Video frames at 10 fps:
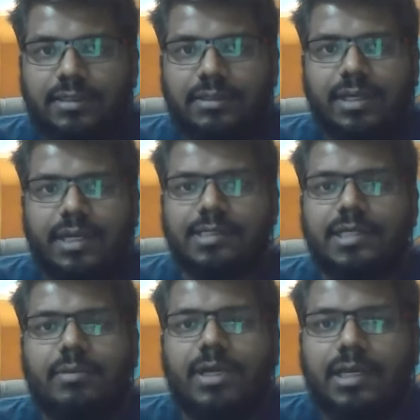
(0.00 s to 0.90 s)
the readers
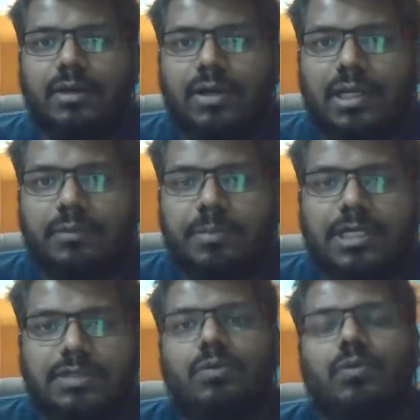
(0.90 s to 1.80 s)
in America or other
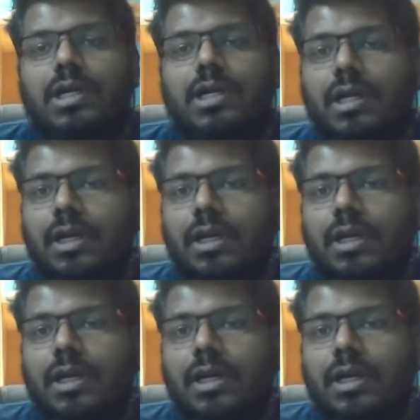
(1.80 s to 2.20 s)
parts of the world.